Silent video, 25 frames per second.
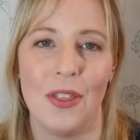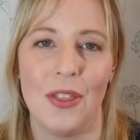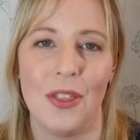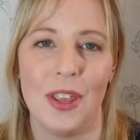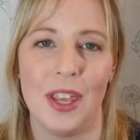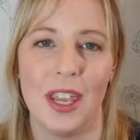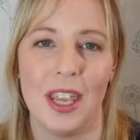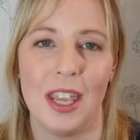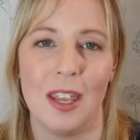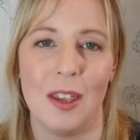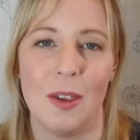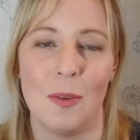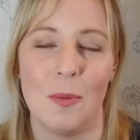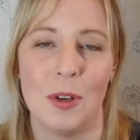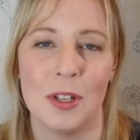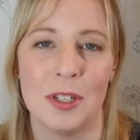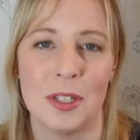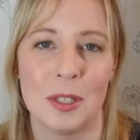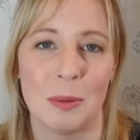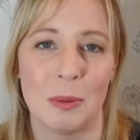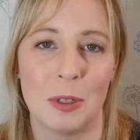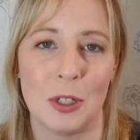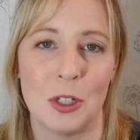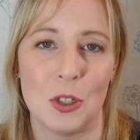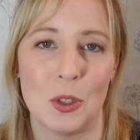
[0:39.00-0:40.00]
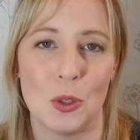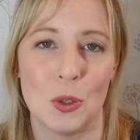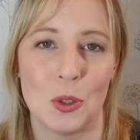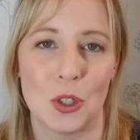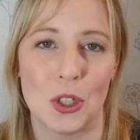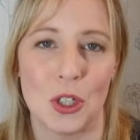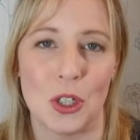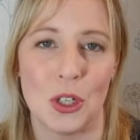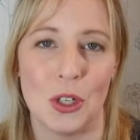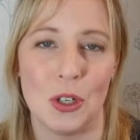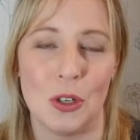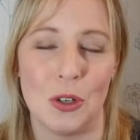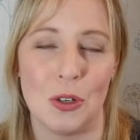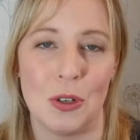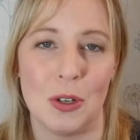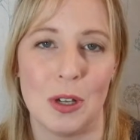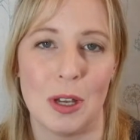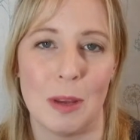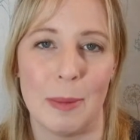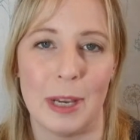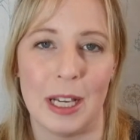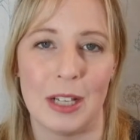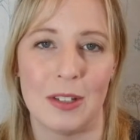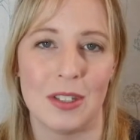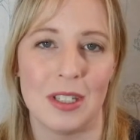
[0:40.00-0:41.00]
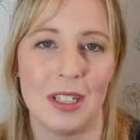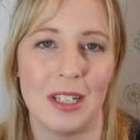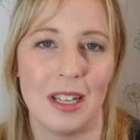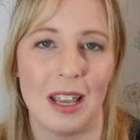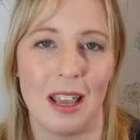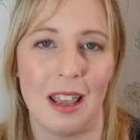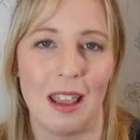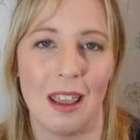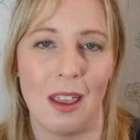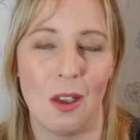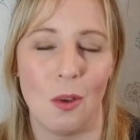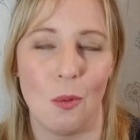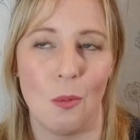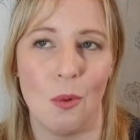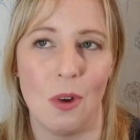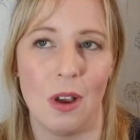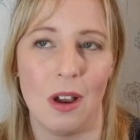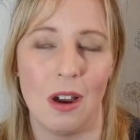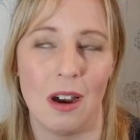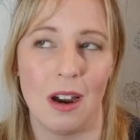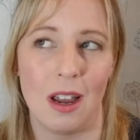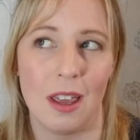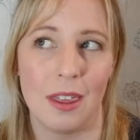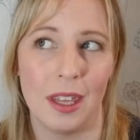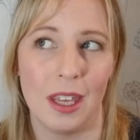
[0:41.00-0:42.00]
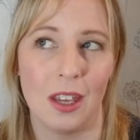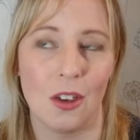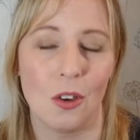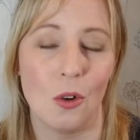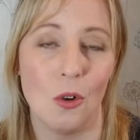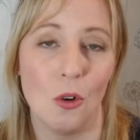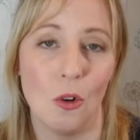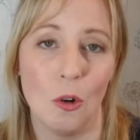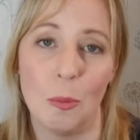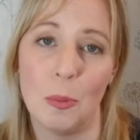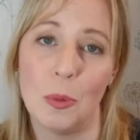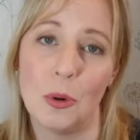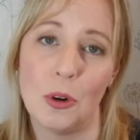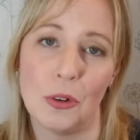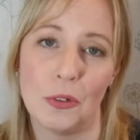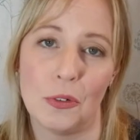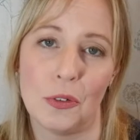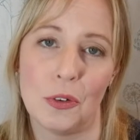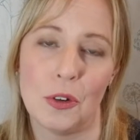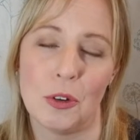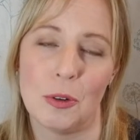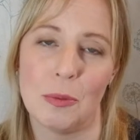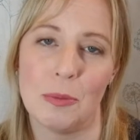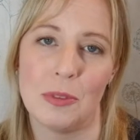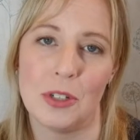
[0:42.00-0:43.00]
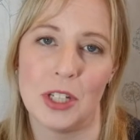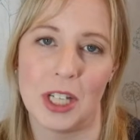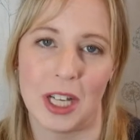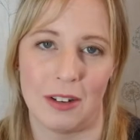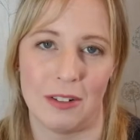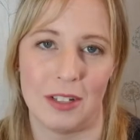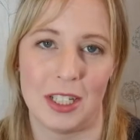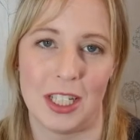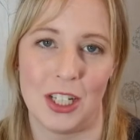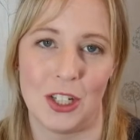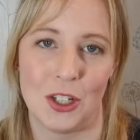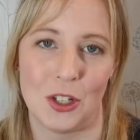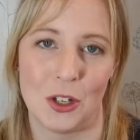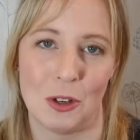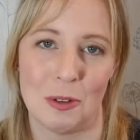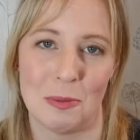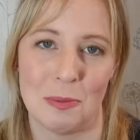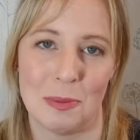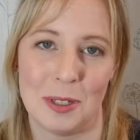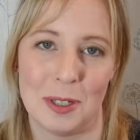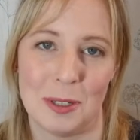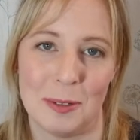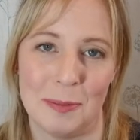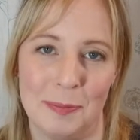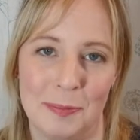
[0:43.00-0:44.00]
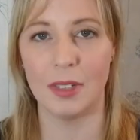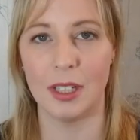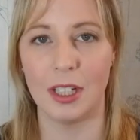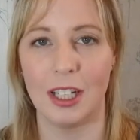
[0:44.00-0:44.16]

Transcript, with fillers: The ones I'm going to talk to you about today were, I think, all bought from charity shops.